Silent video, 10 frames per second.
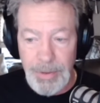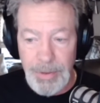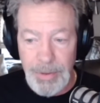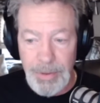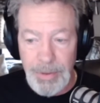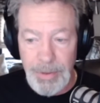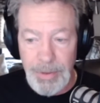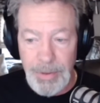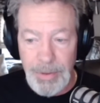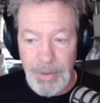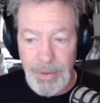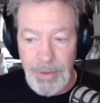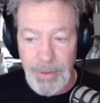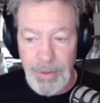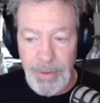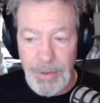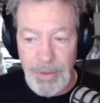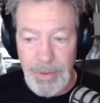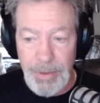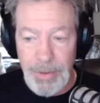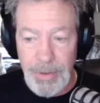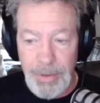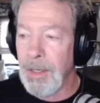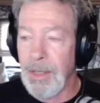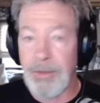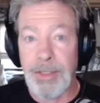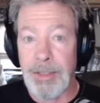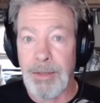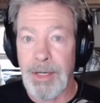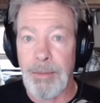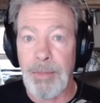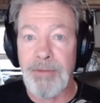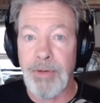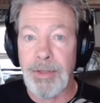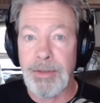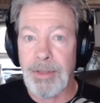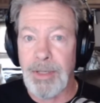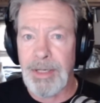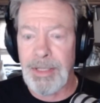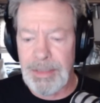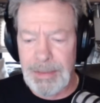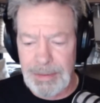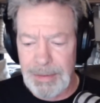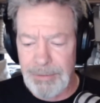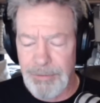also the Hunting Bigfoot